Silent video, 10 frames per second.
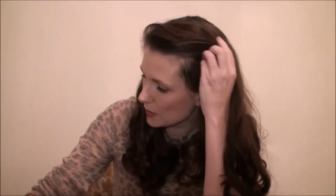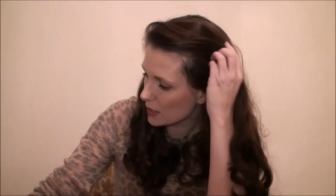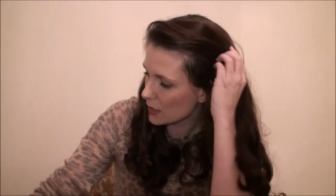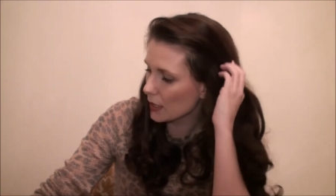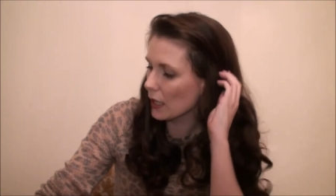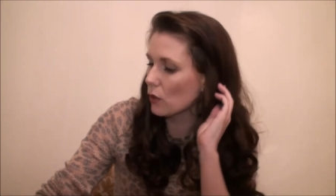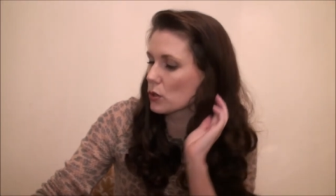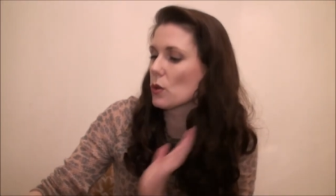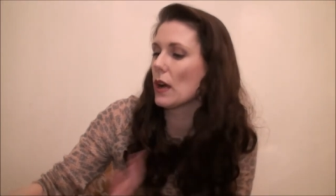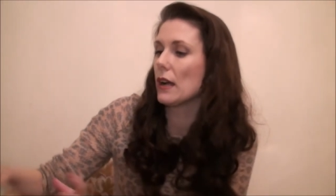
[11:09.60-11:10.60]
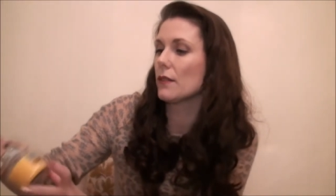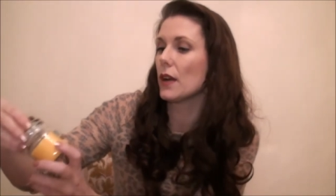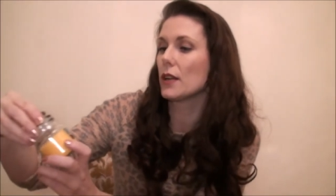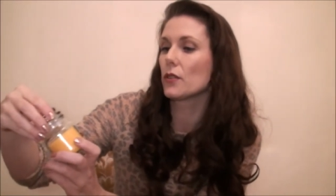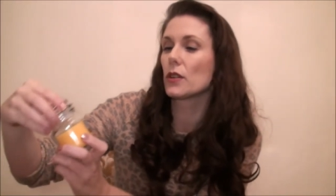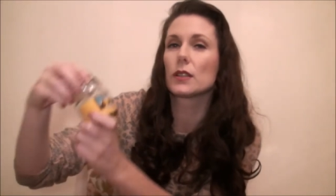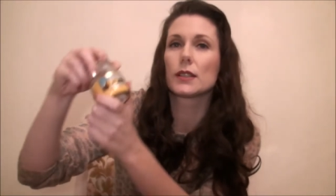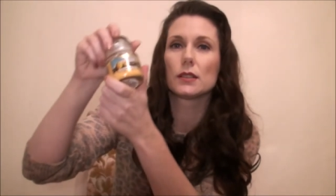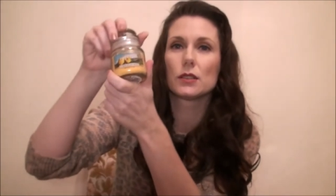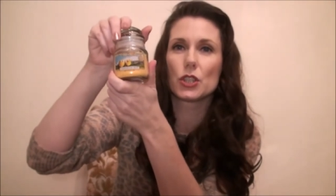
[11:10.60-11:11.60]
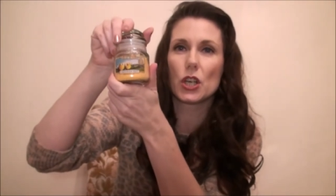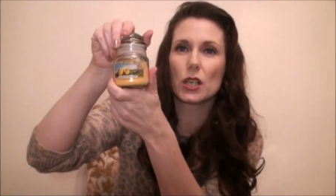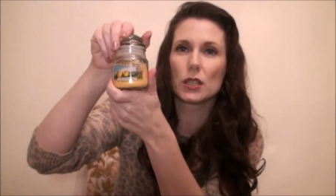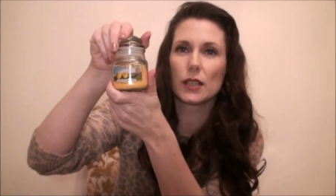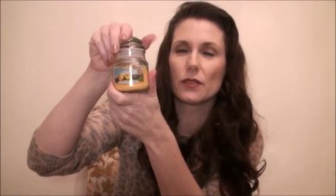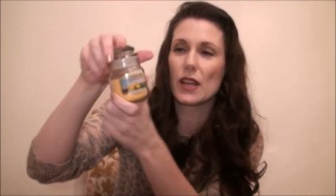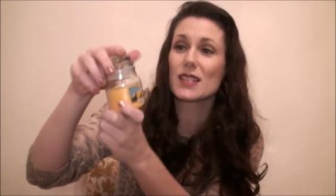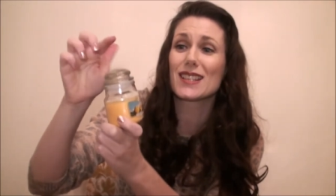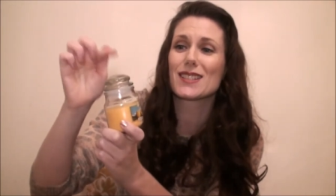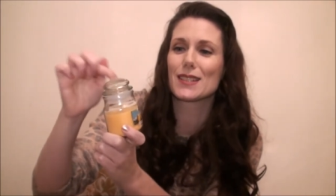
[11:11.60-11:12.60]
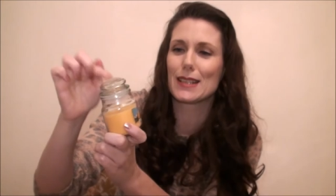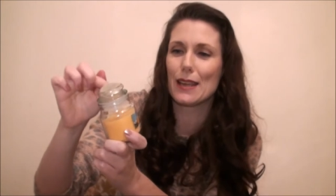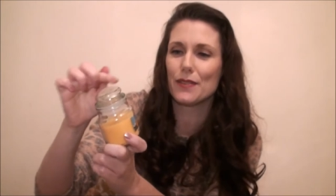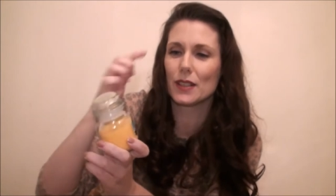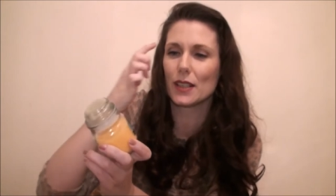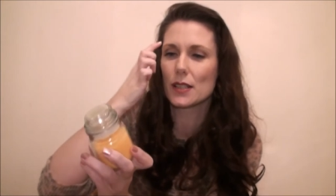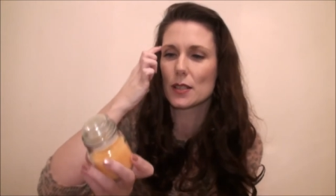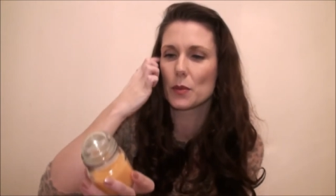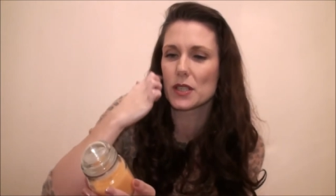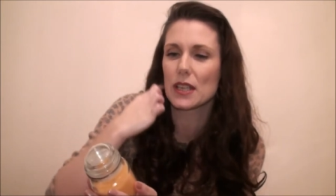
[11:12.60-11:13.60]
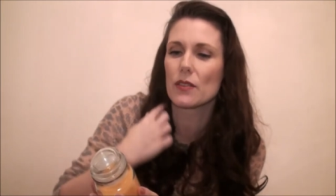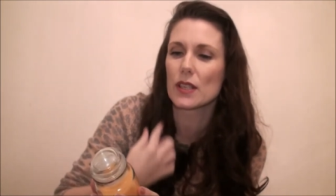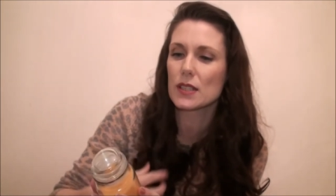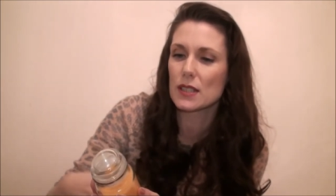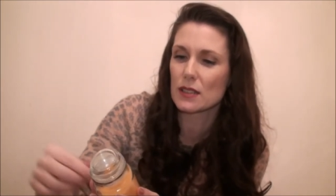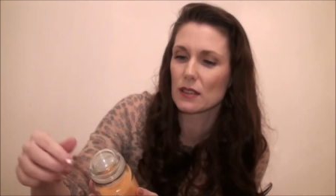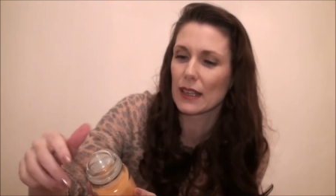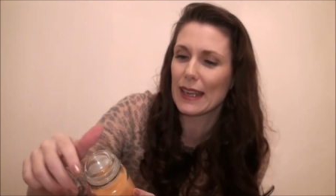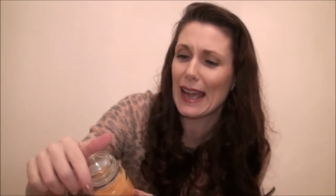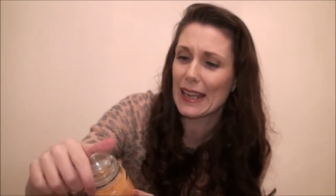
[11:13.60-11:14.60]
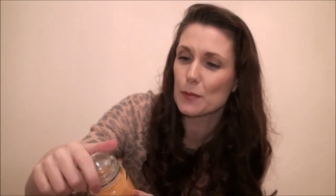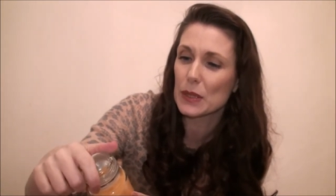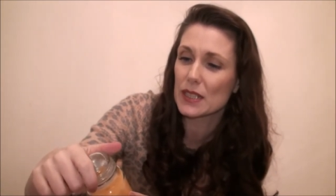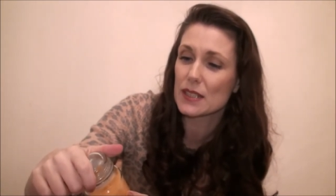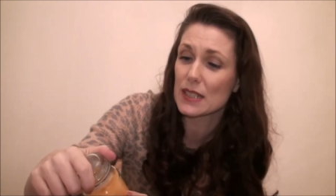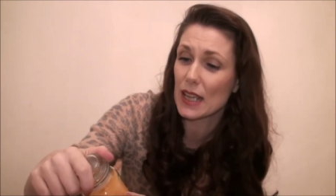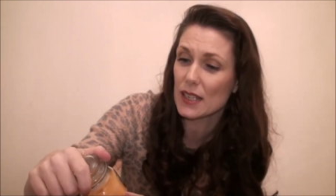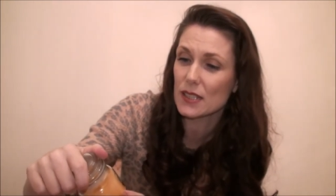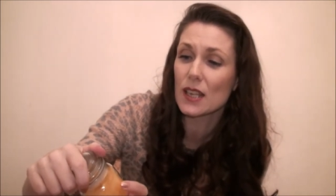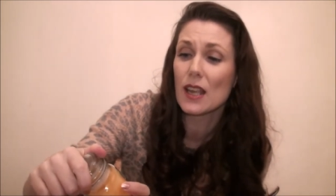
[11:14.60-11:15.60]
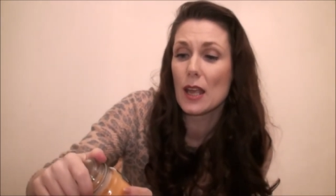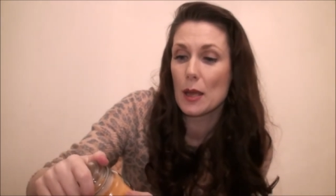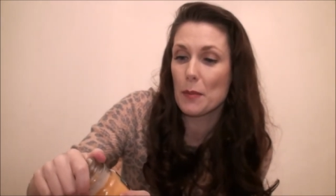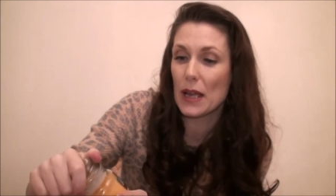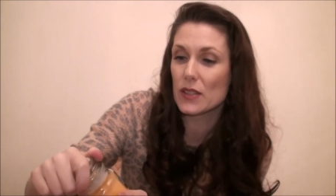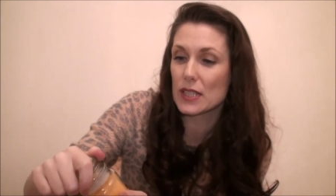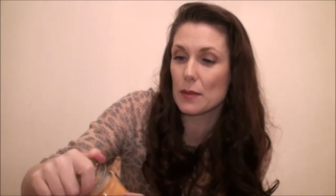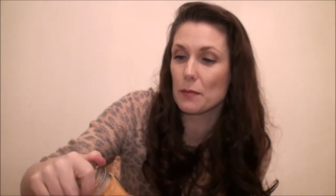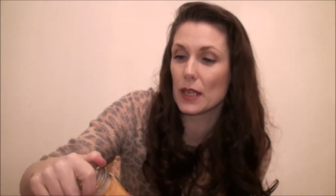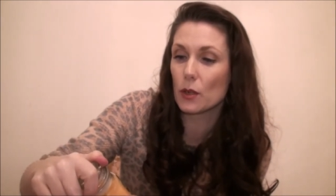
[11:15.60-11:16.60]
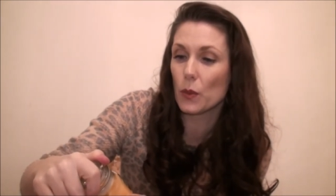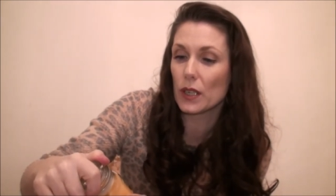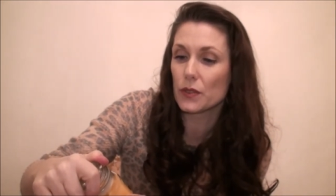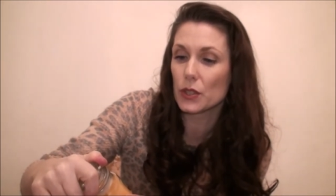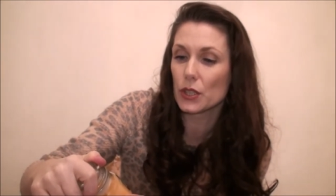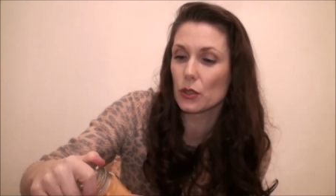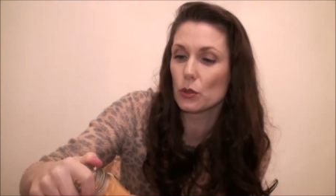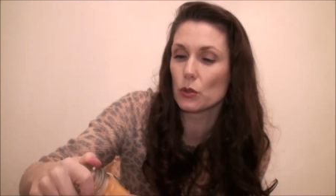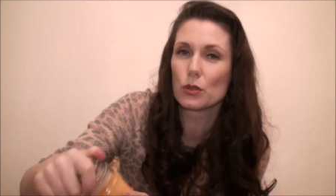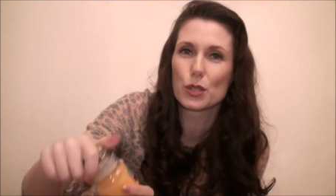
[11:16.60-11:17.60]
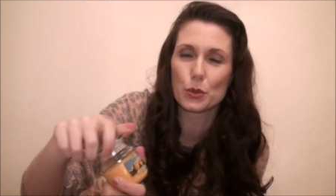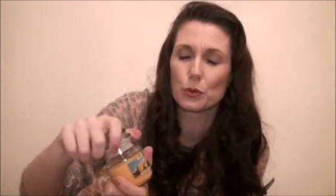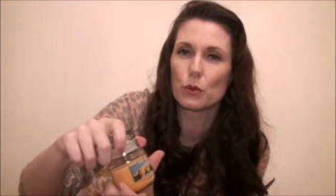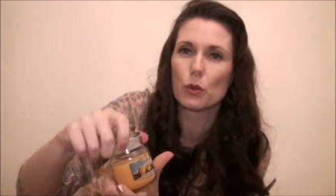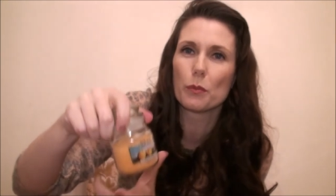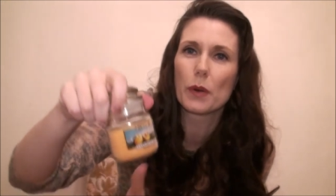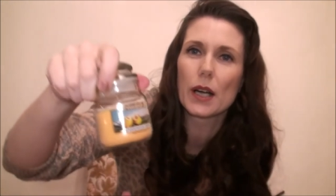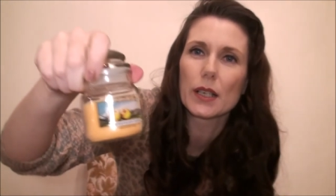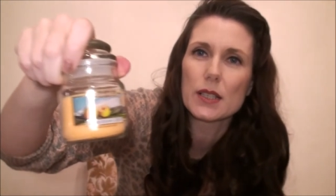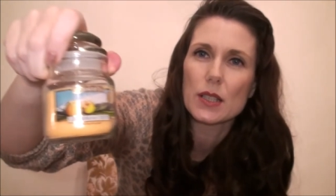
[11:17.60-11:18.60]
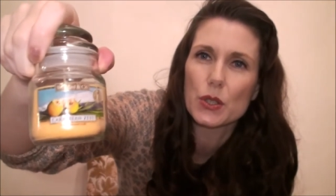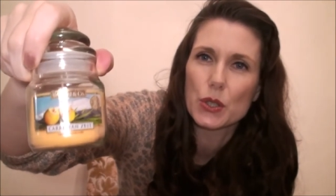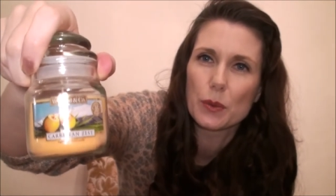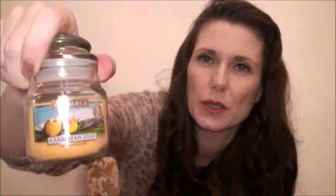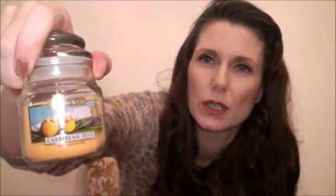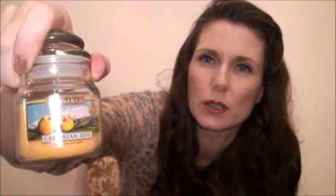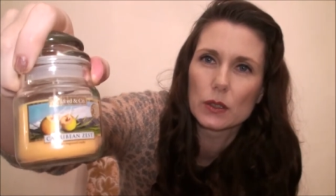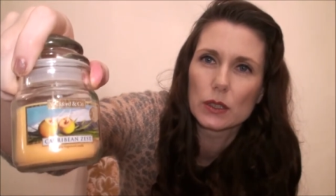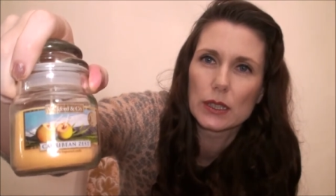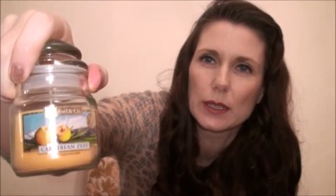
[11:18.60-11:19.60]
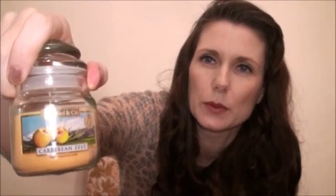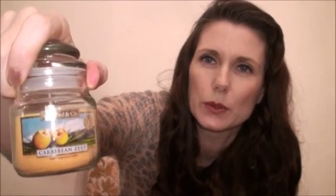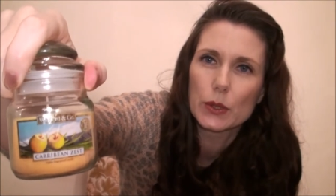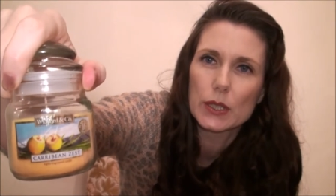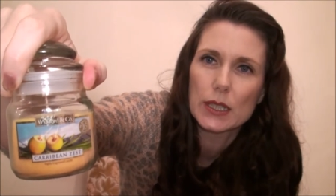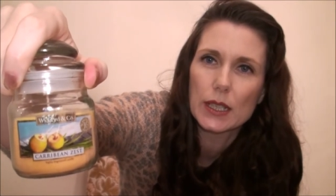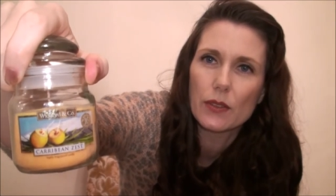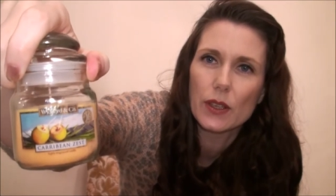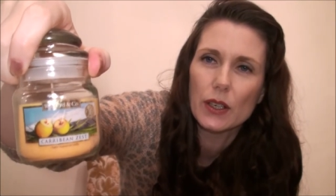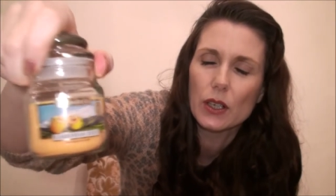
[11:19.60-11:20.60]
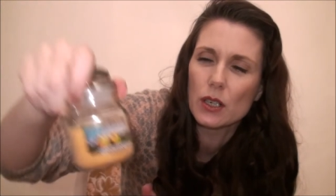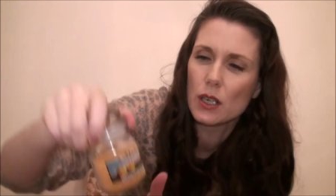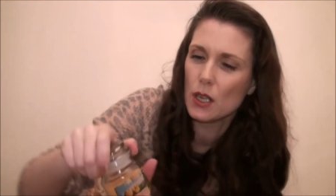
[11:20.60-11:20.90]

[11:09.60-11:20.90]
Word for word: me see. I also have another little jar like this. This is definitely a summer scent. This is in Caribbean Zest by the same make Wickford & Co. So Home Bargains. I'll show you what the label looks like there.